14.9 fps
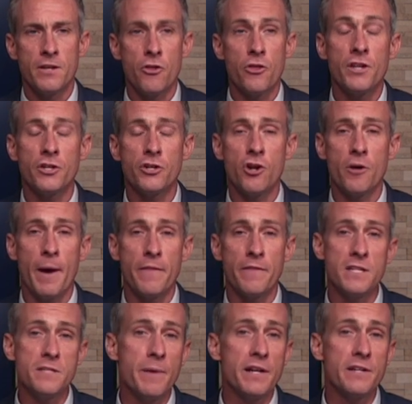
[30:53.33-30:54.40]
The other thing to know
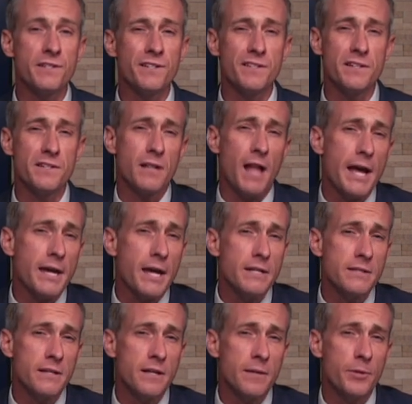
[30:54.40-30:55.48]
about these medicines is like
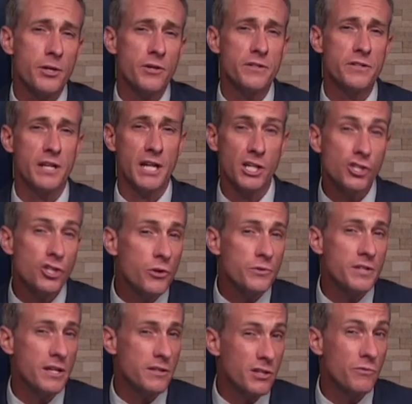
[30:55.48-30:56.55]
ACE inhibitors and
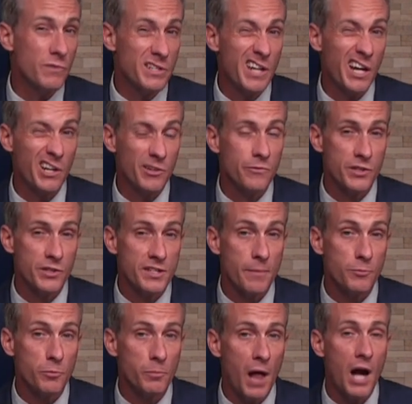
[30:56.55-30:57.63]
angiotensin
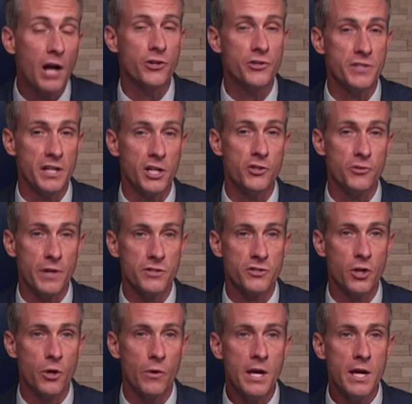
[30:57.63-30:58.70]
receptor blockers and
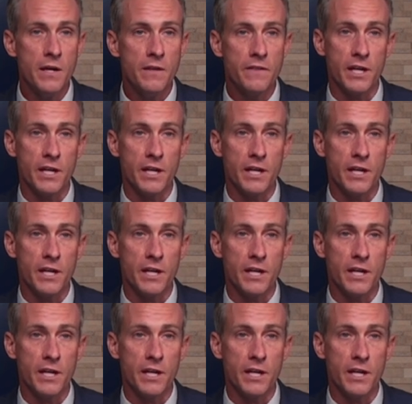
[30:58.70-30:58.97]
Entresto,